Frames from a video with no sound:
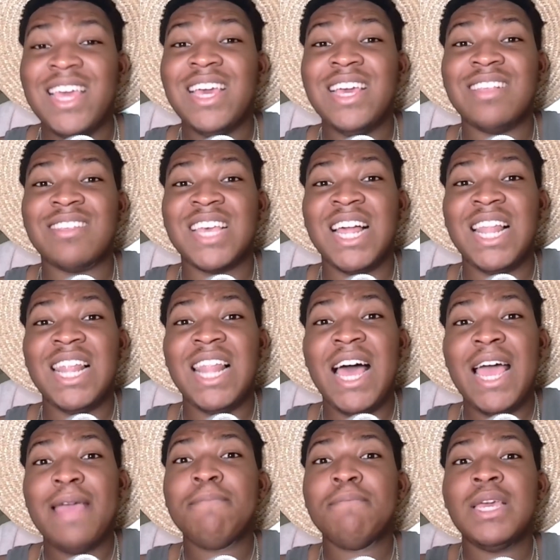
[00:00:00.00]
is
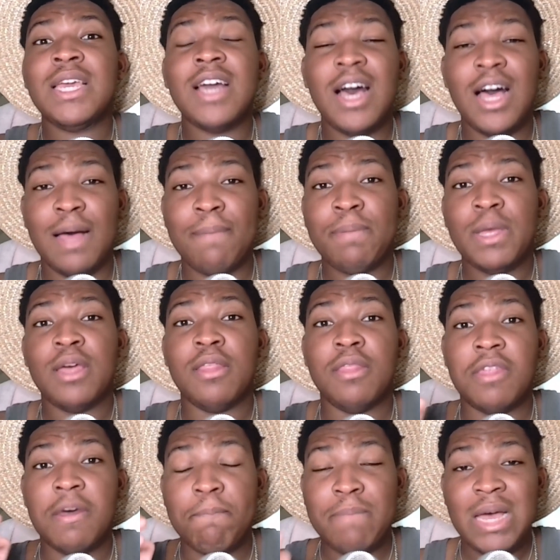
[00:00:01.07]
climbing up
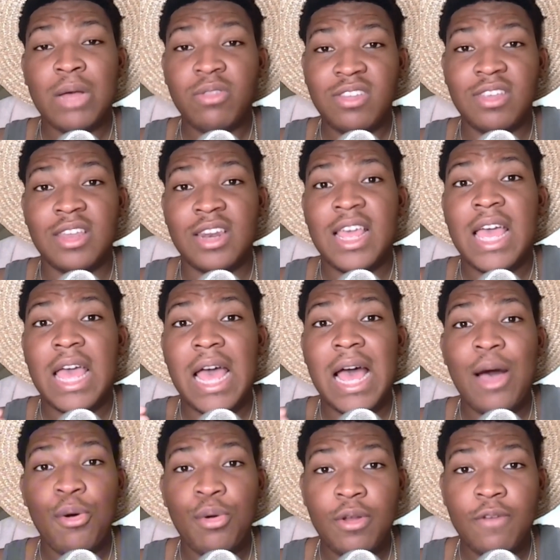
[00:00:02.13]
the mountain
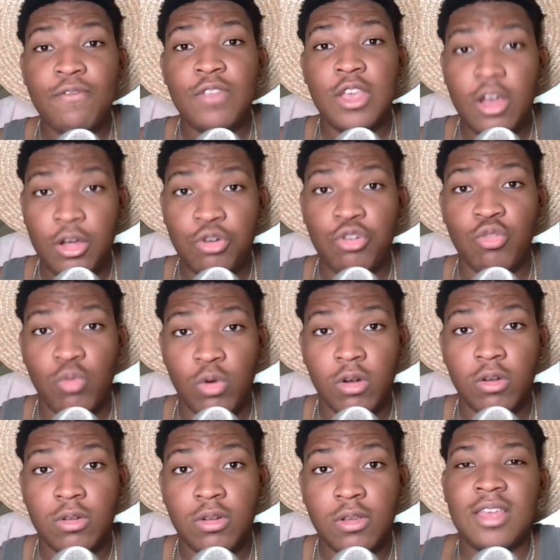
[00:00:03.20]
out of the
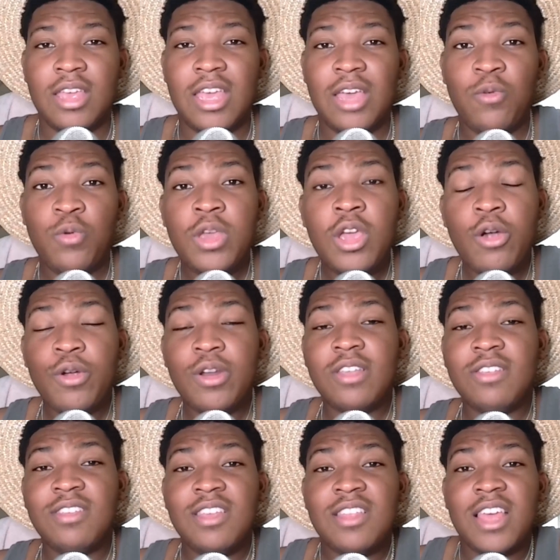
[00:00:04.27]
underworld. And we already
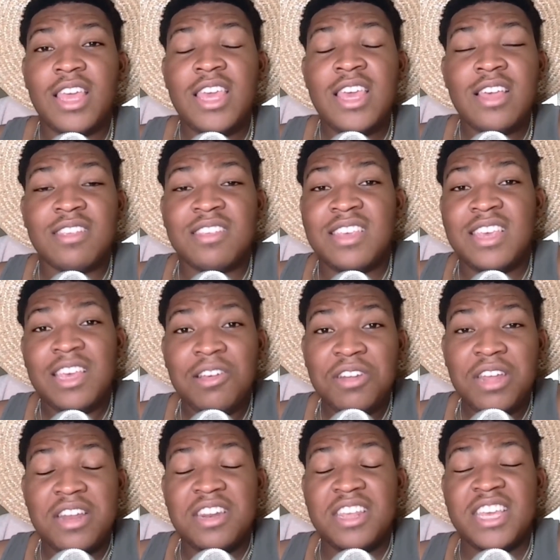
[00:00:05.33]
see that he has killed
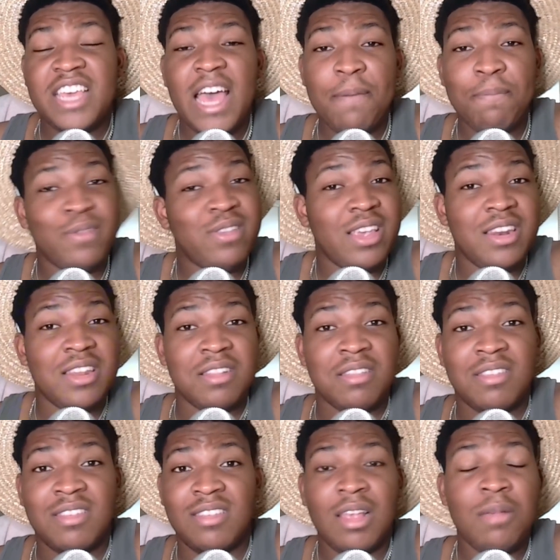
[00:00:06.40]
and decapitated
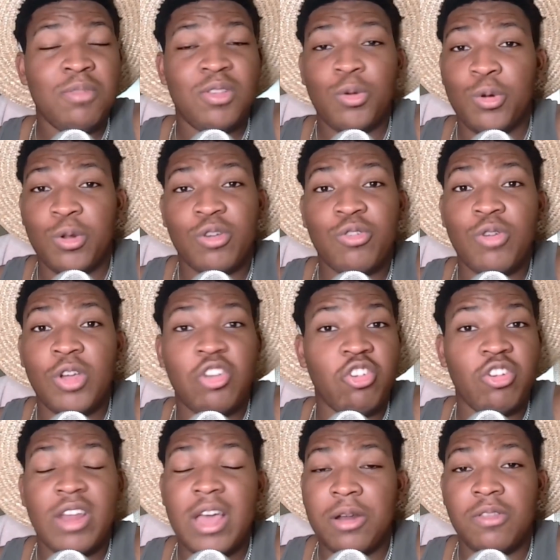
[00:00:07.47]
some sort of creature
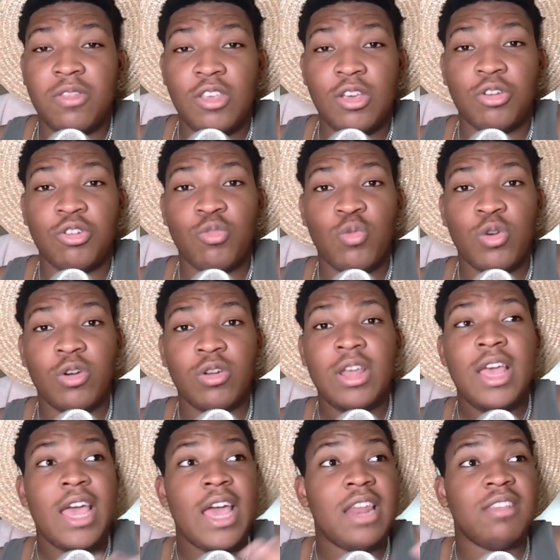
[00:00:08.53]
down in the underworld
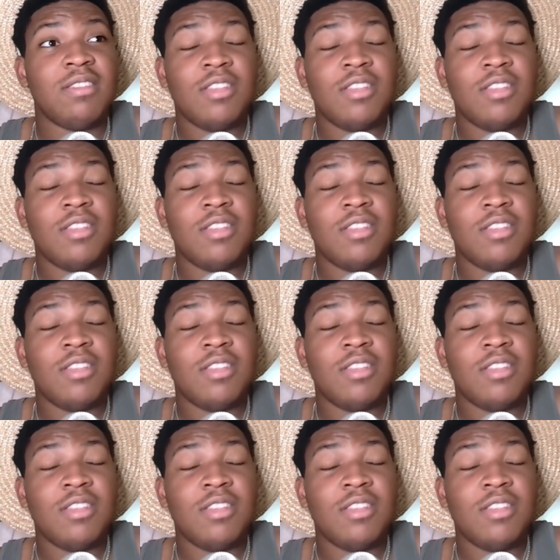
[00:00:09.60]
and is